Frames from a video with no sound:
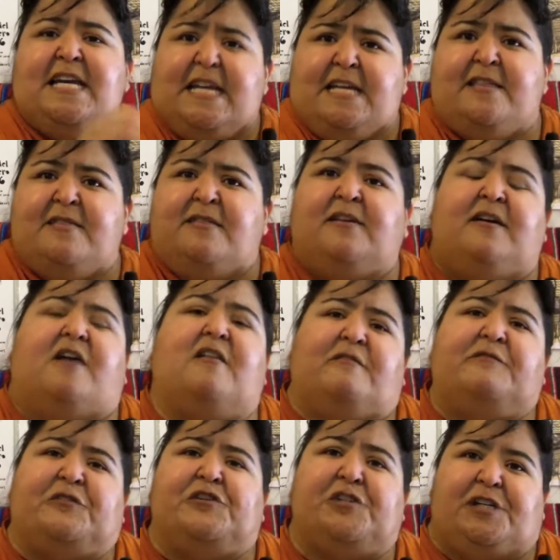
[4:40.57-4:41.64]
in the
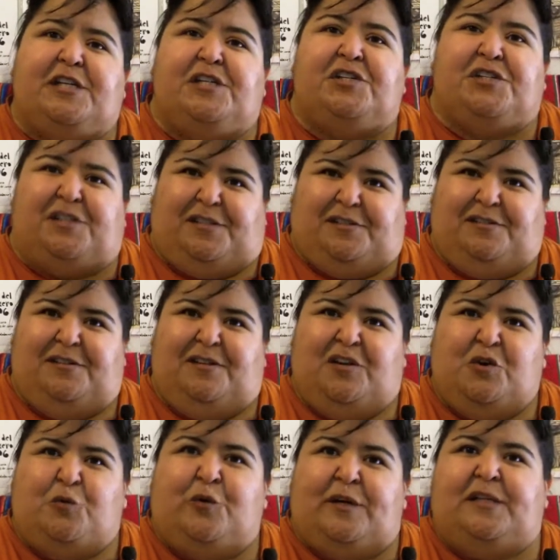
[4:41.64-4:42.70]
conversation
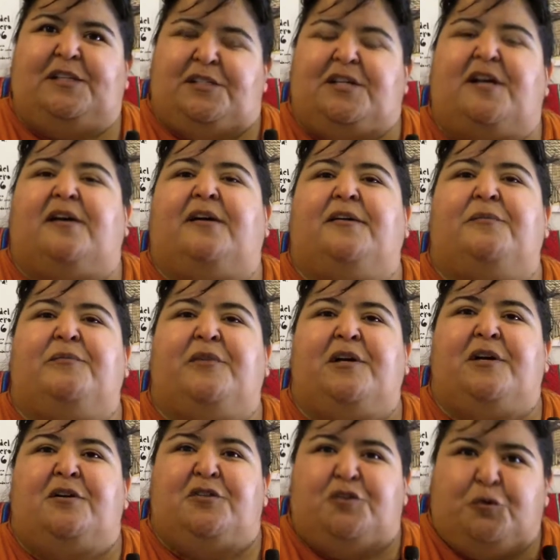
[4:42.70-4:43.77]
when it's time
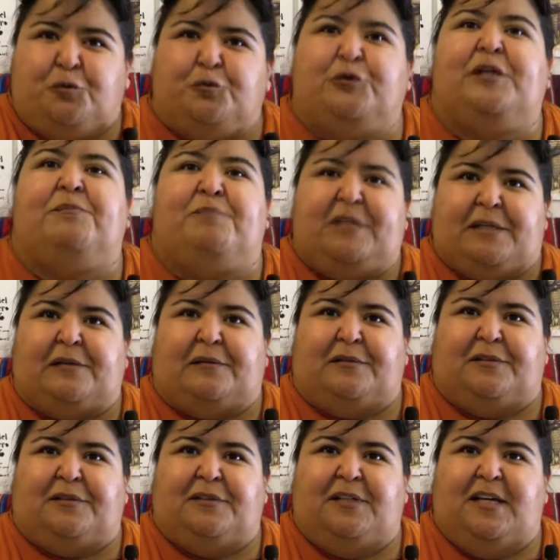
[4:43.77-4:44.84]
to rebuild.